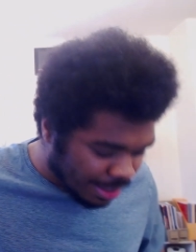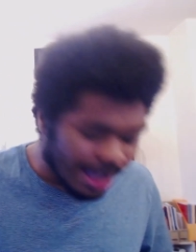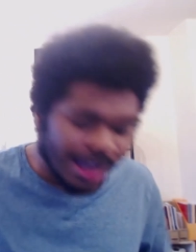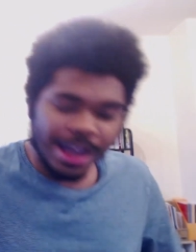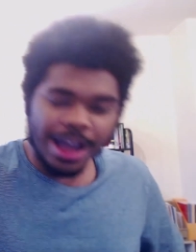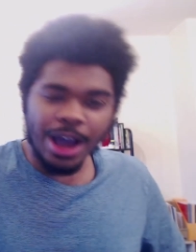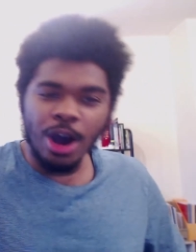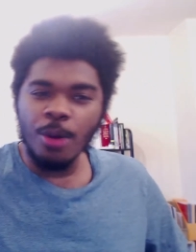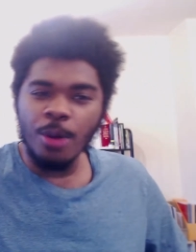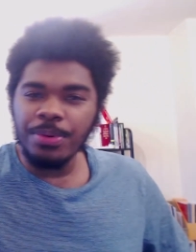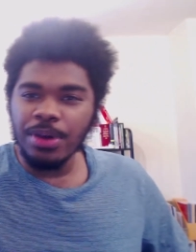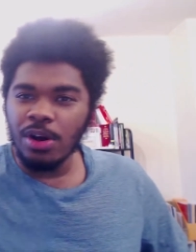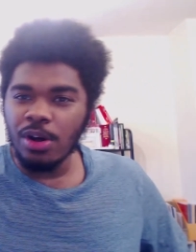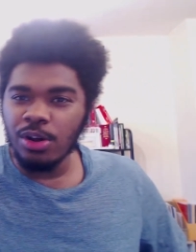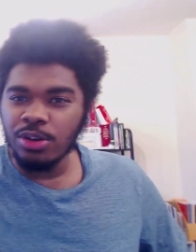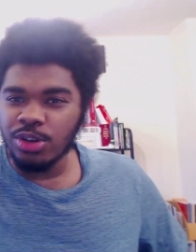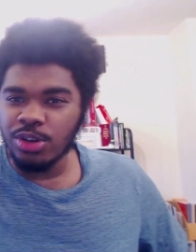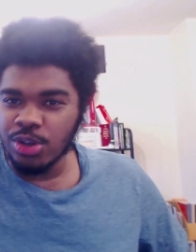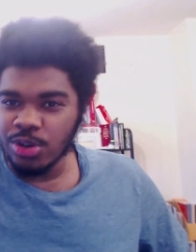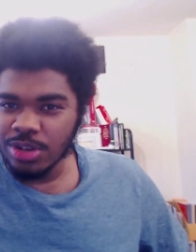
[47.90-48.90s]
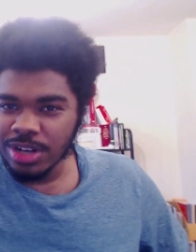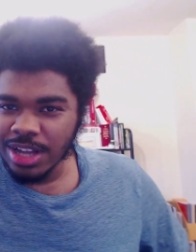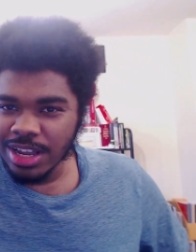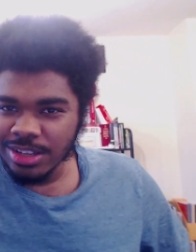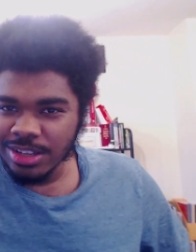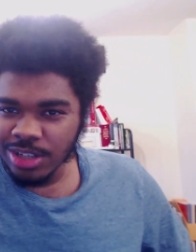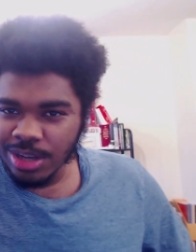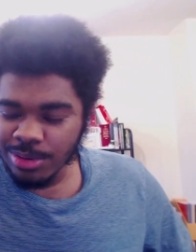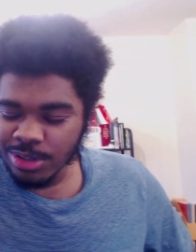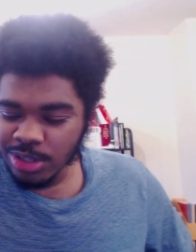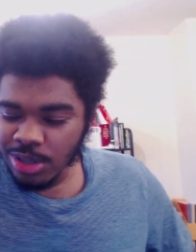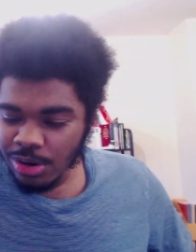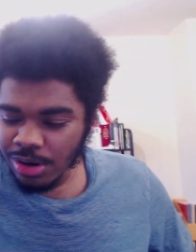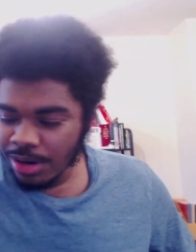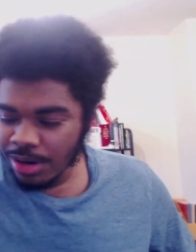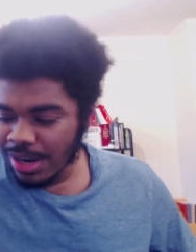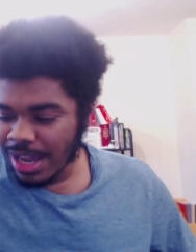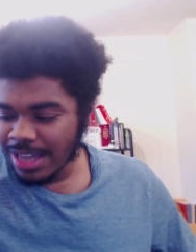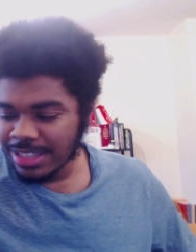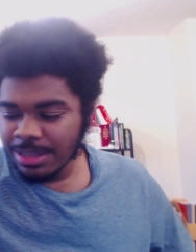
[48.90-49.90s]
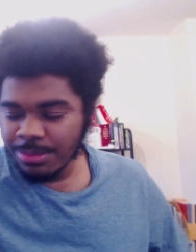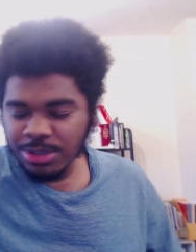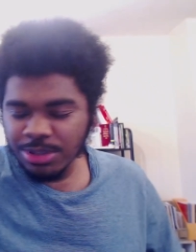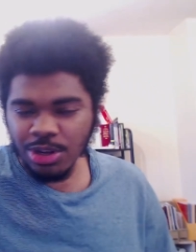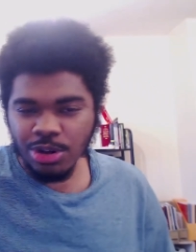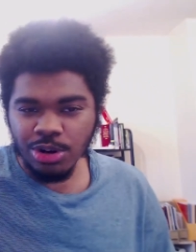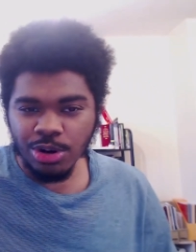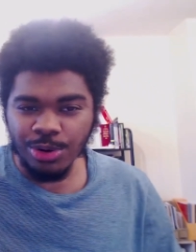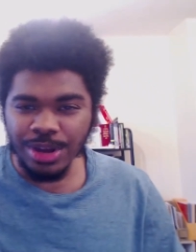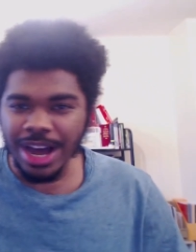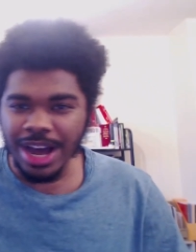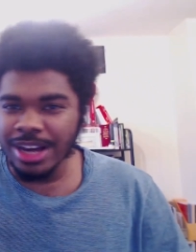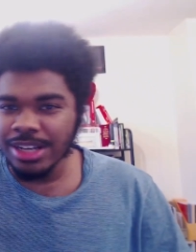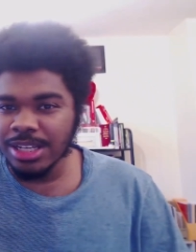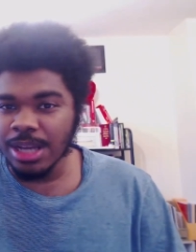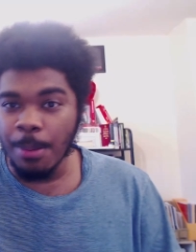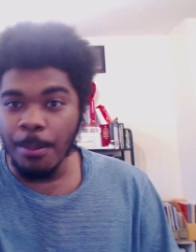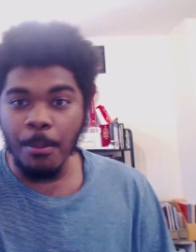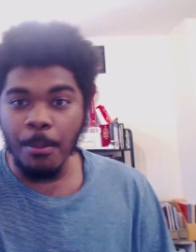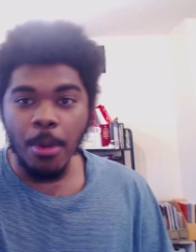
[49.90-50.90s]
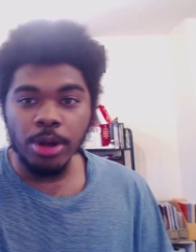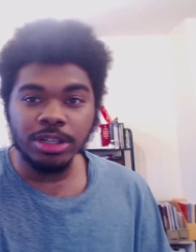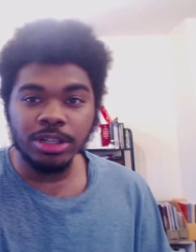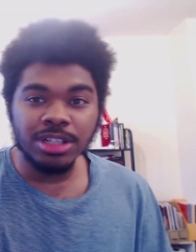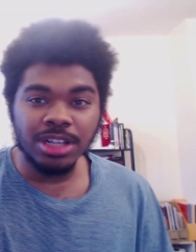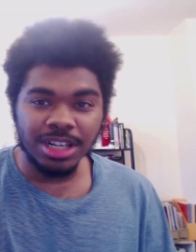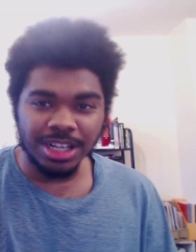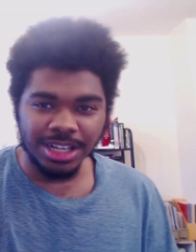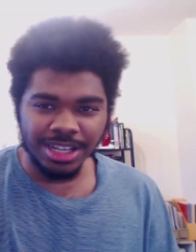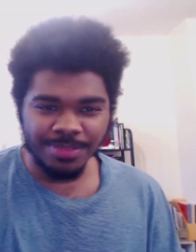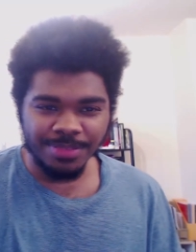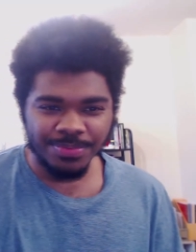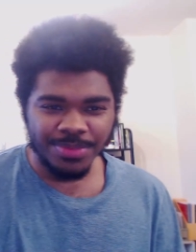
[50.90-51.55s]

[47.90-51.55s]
I hope you're all good, ladies and gentlemen. So last episode we had Mercury.